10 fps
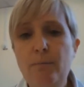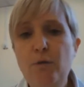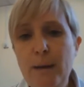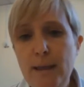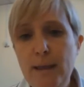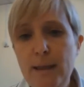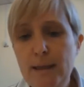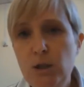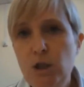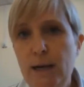For me, that
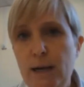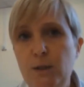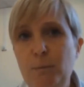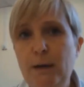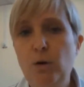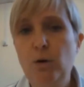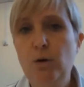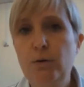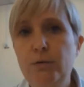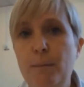is a challenge
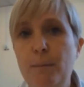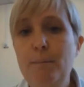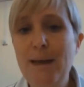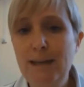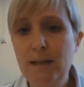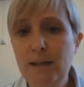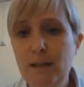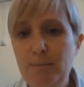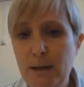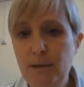because I'm making
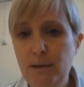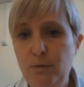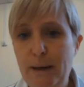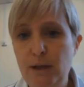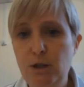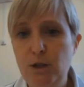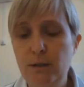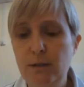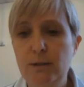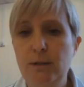splints for
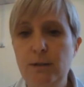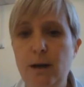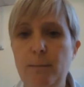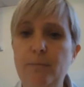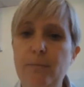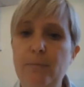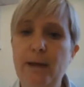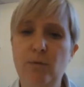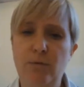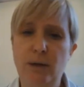patients.
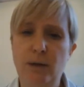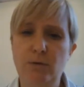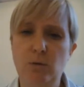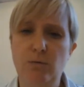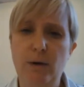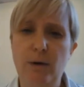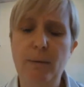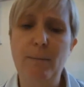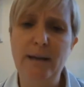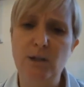He referred to sort of
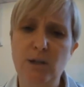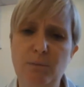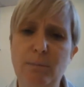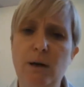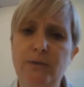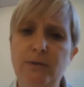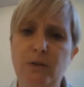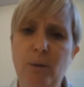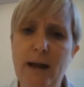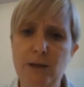a bandage and
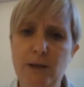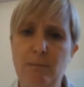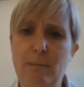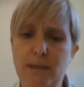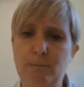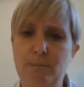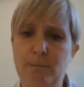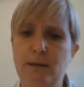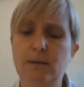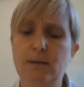plasters, but I actually make
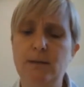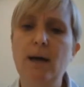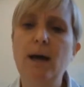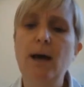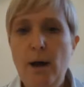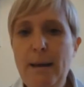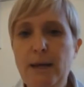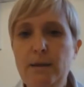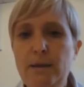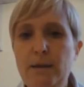splints. I
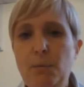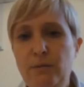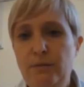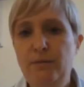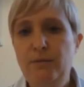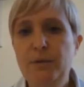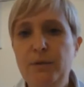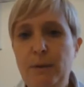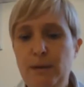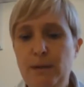make a number of different
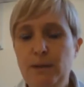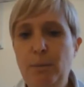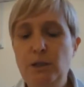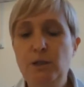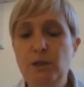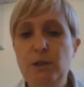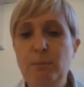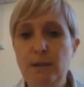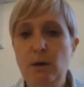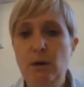splints for patients
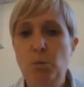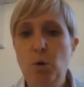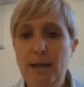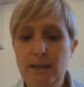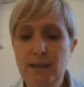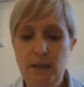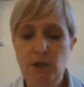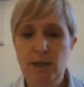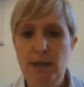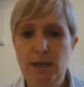depending on what their
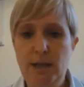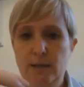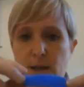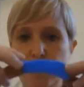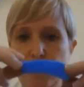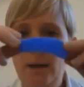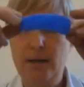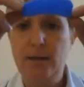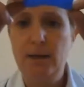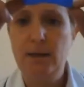condition is.
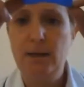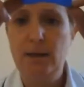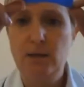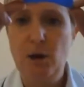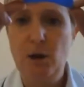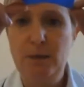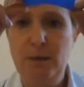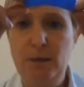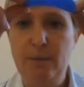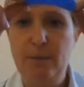And this is the type of
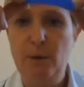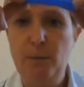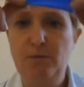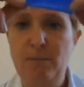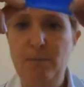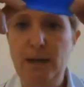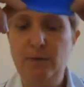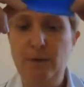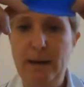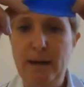splint that I would have made
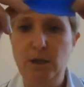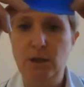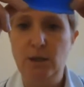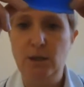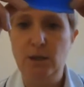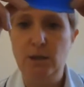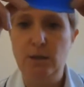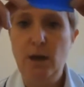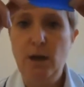for the patient